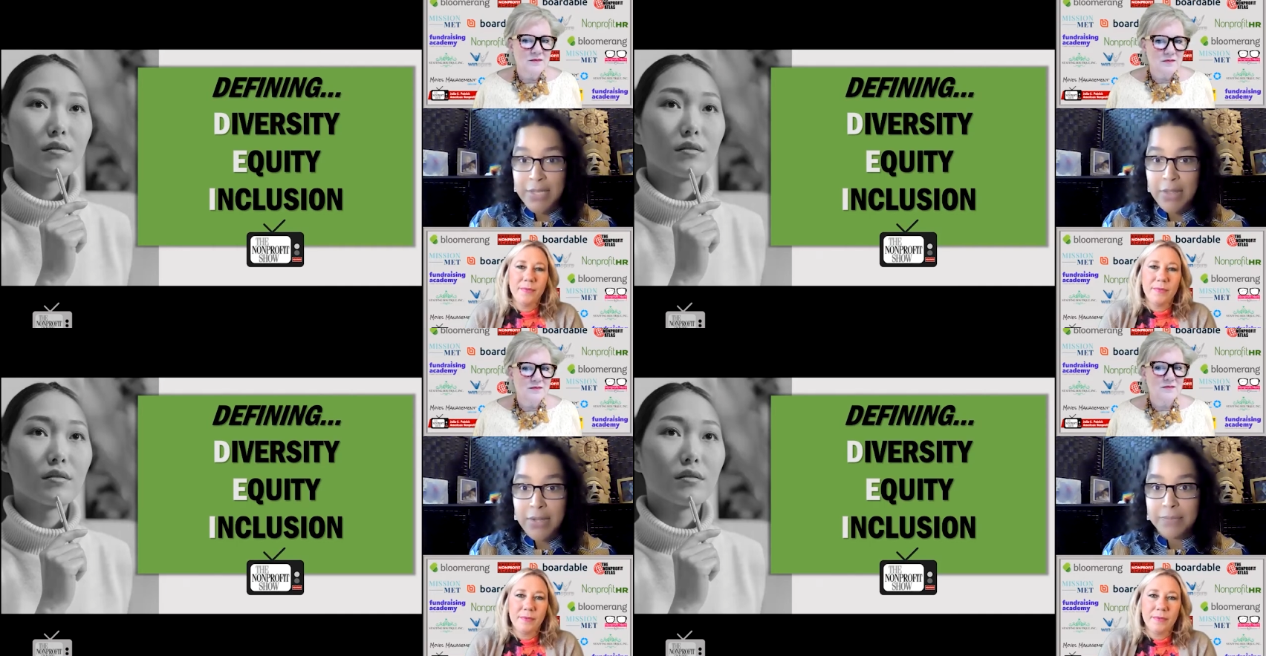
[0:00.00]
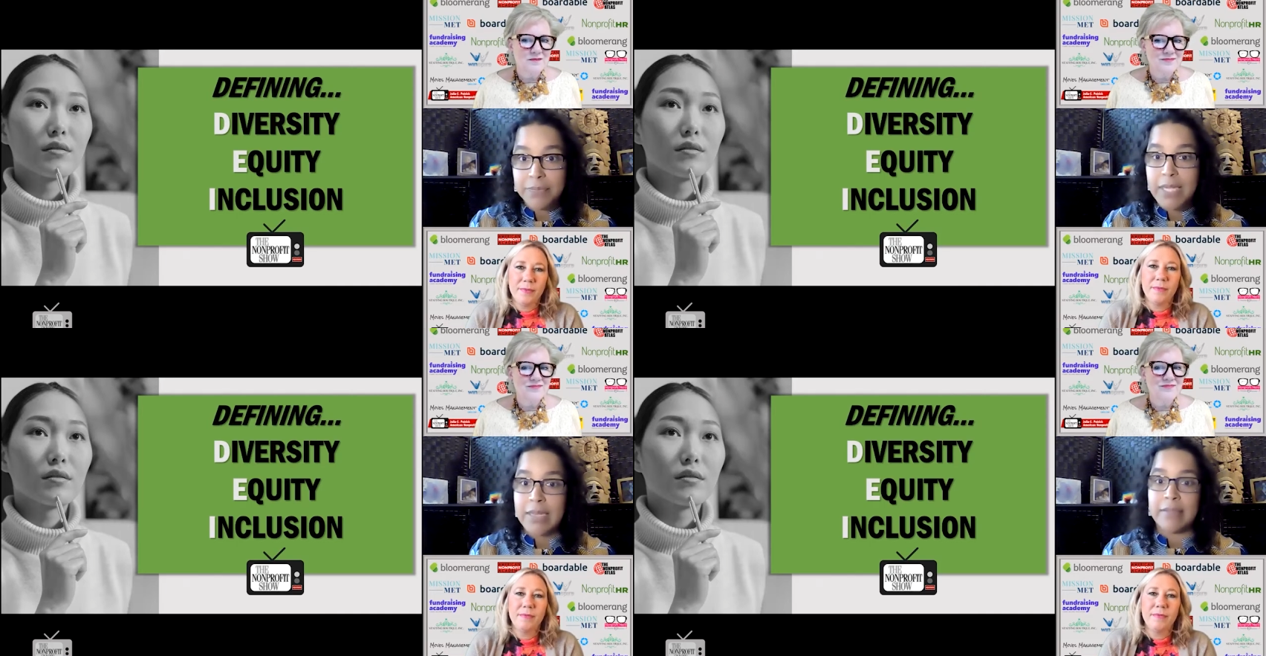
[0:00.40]
Speaker 1: other
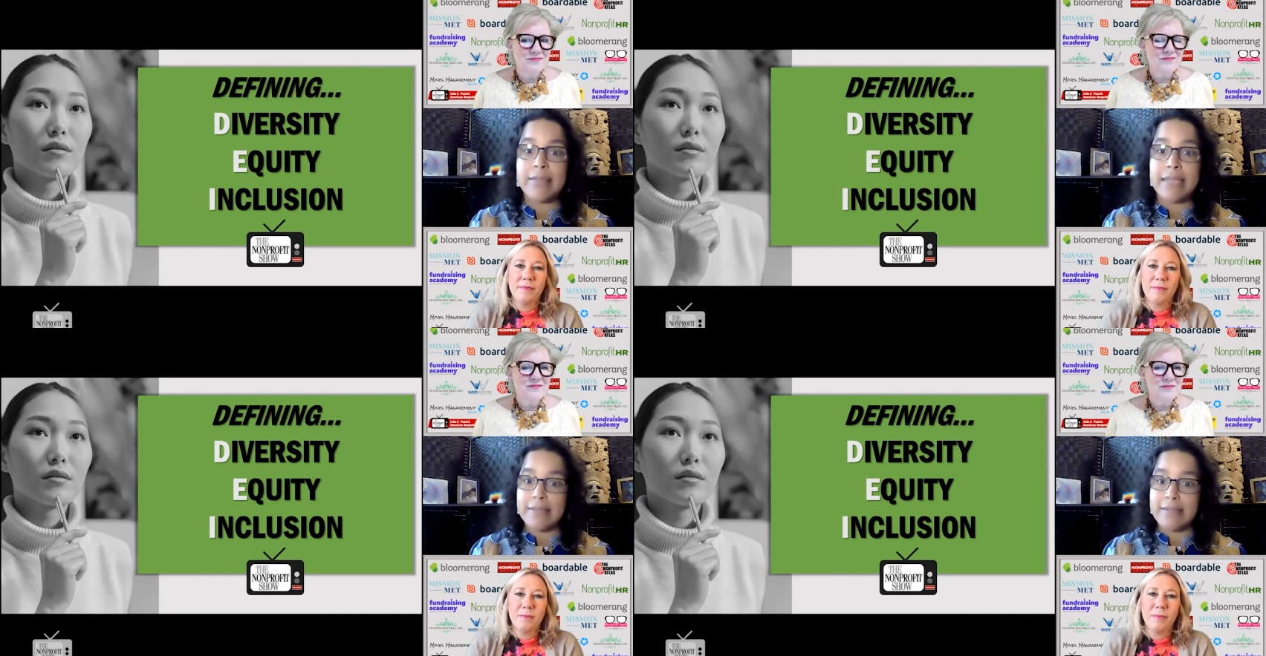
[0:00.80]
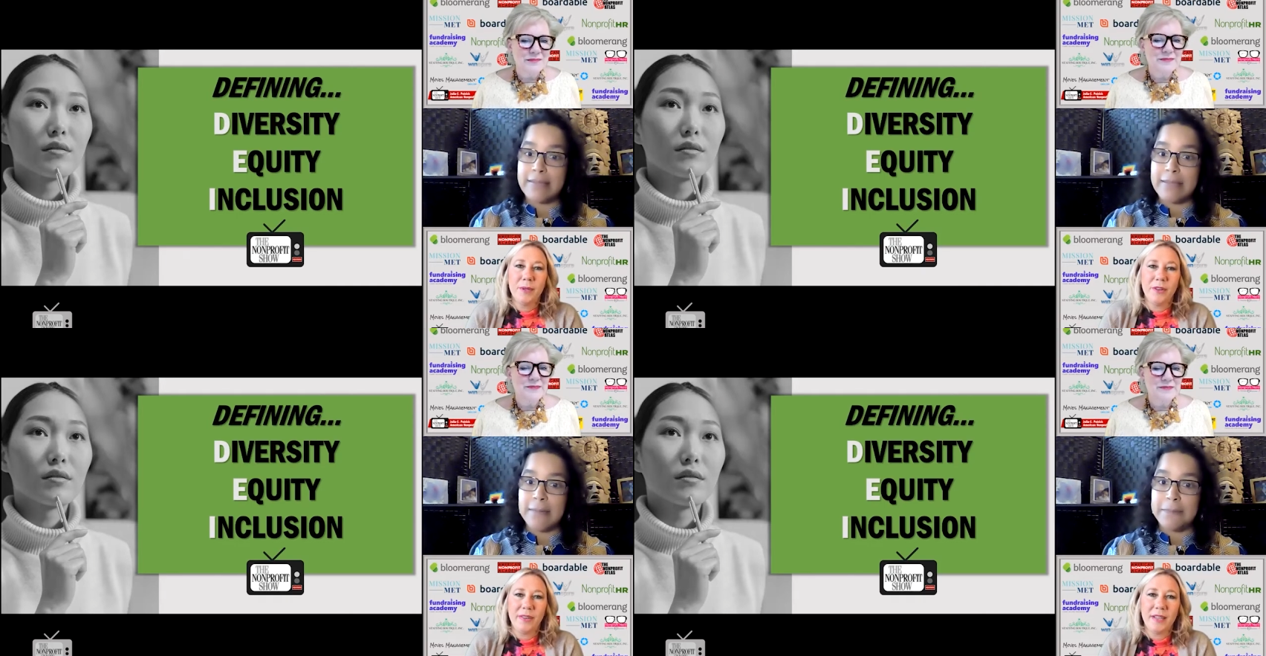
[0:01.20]
in said
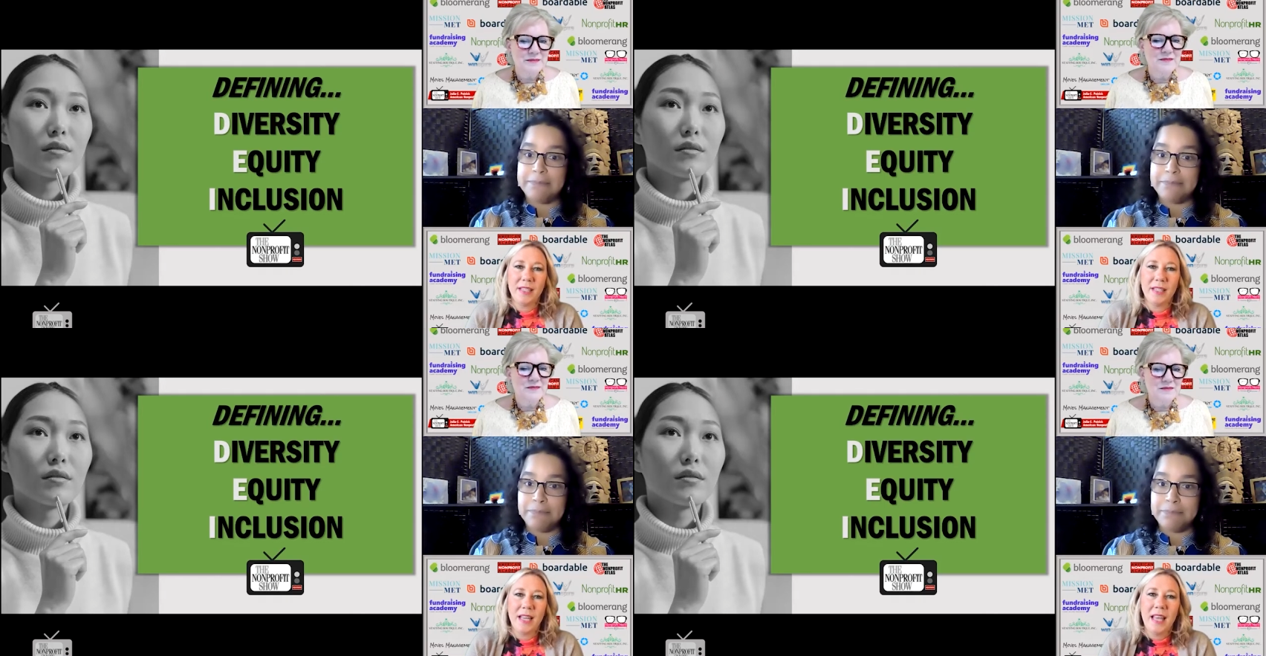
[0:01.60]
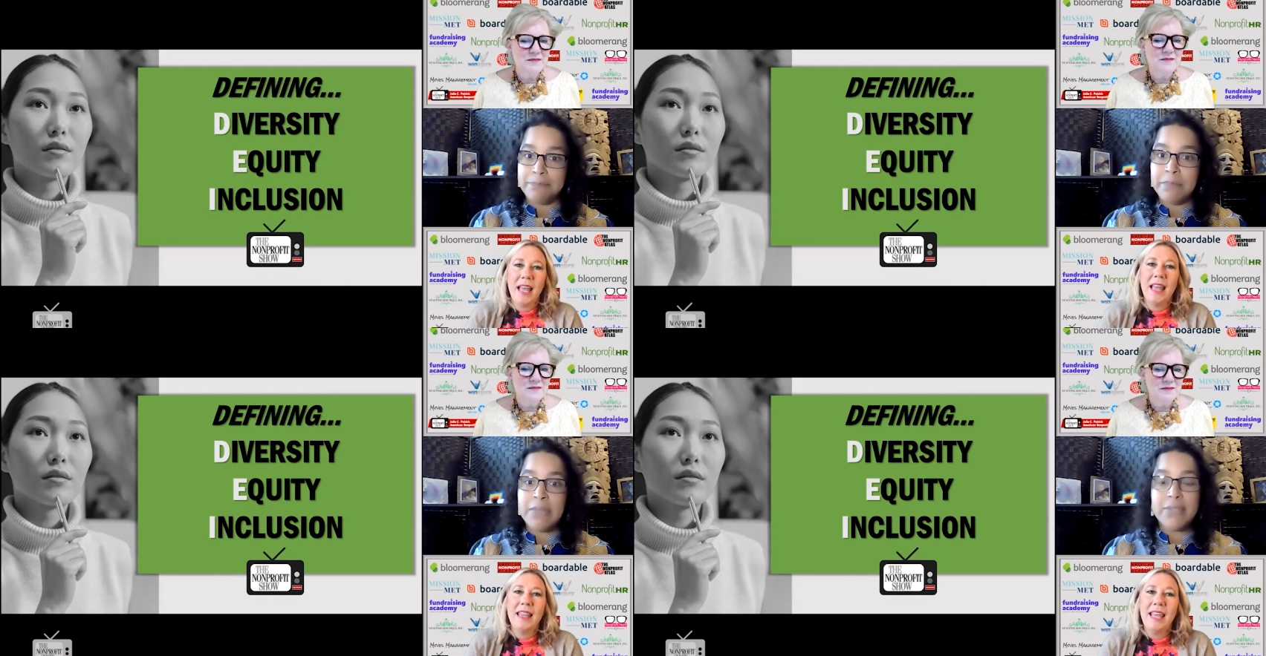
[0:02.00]
system.
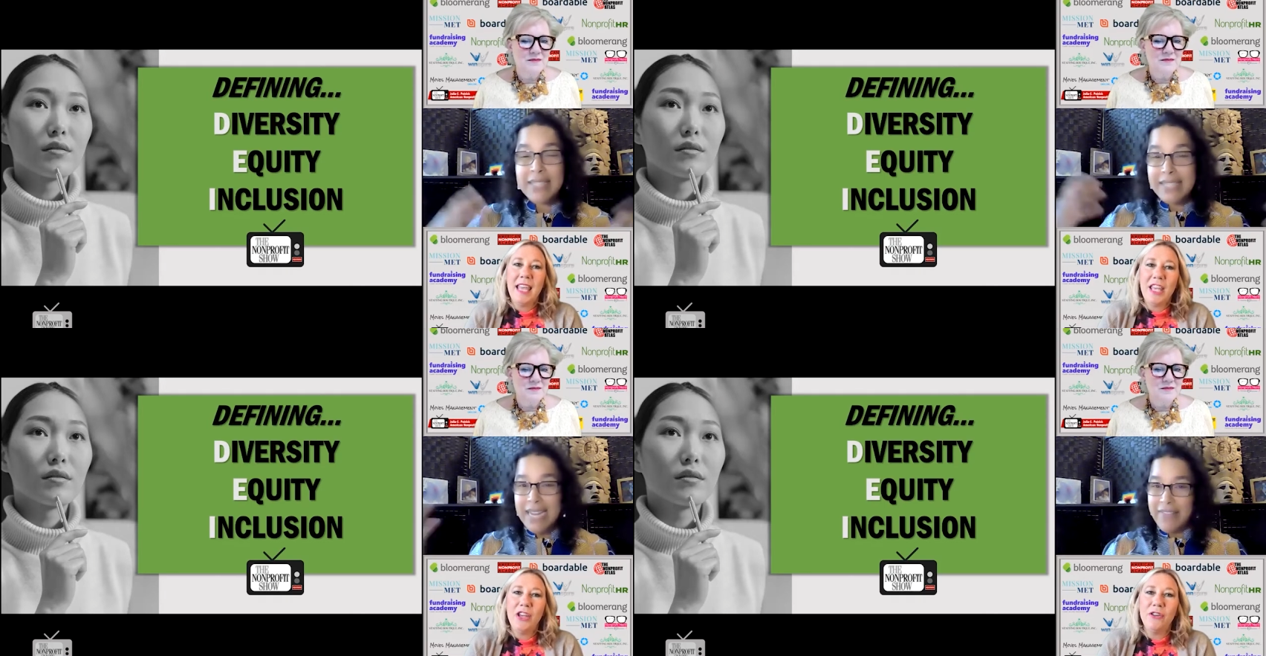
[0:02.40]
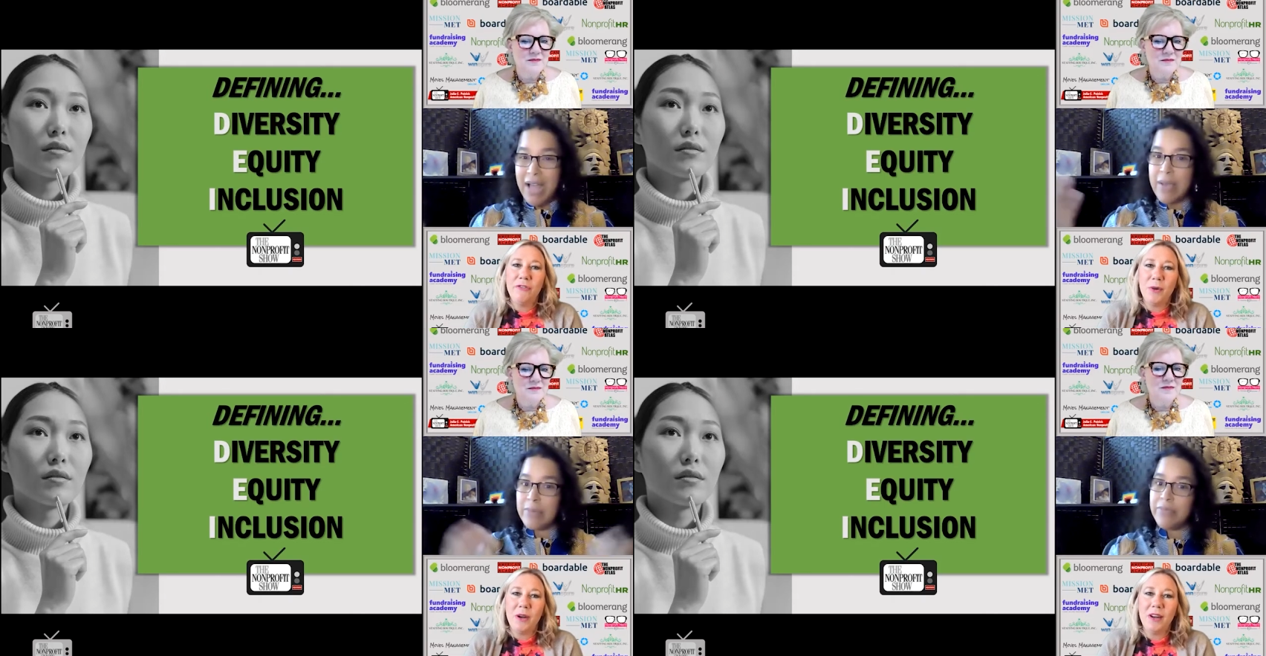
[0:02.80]
Speaker 2: Thank That's you.
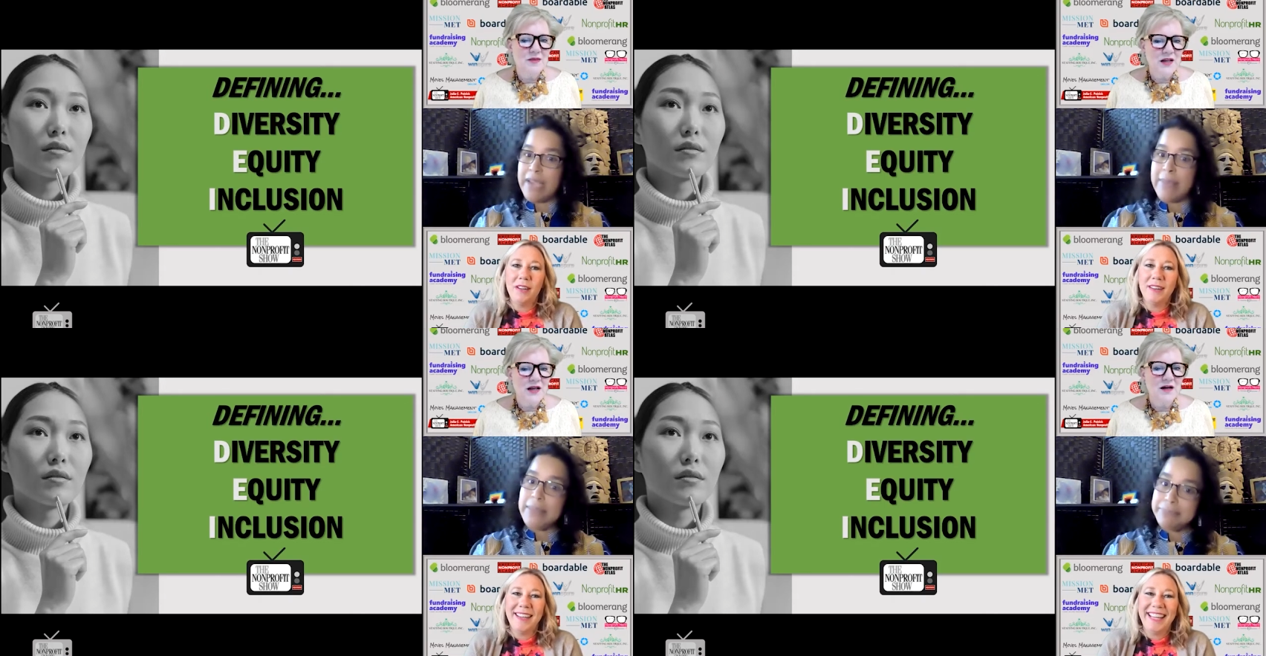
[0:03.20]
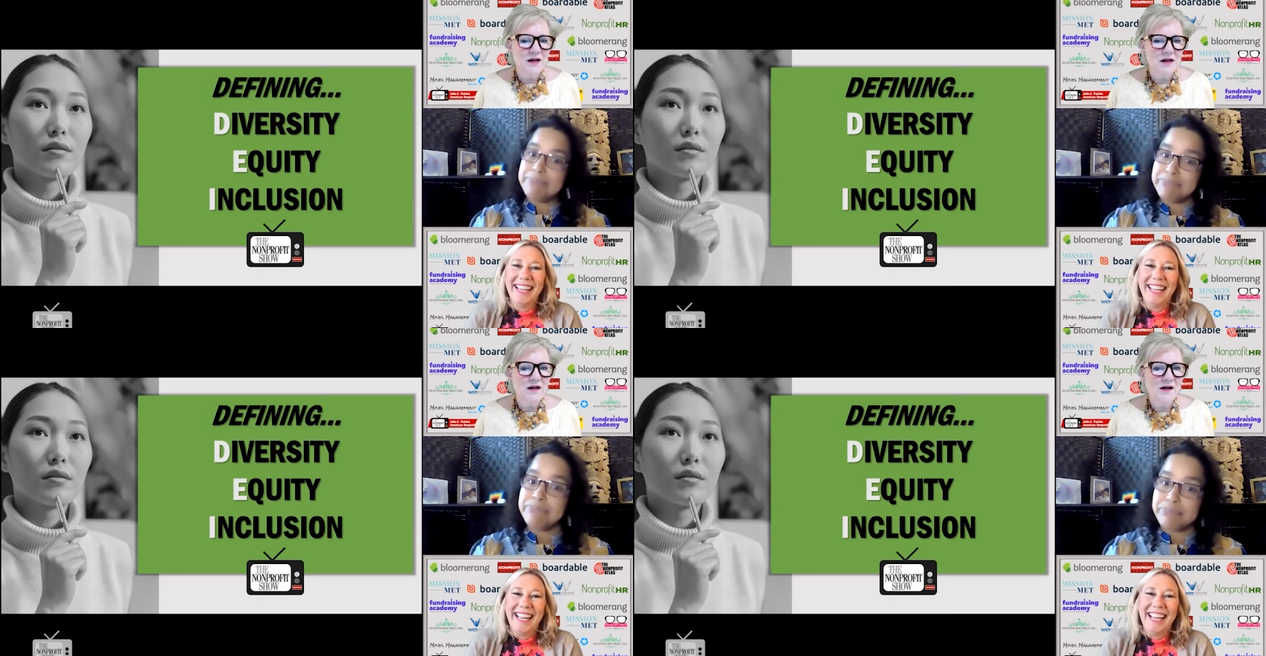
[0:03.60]
Kind of
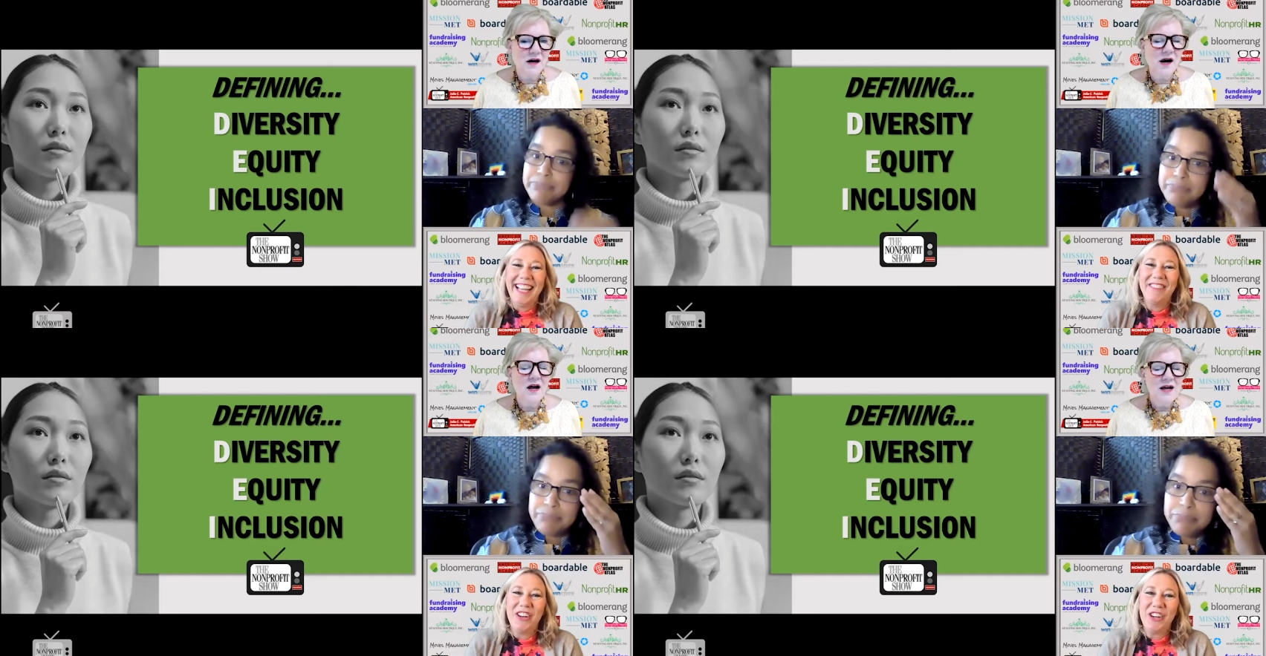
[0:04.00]
for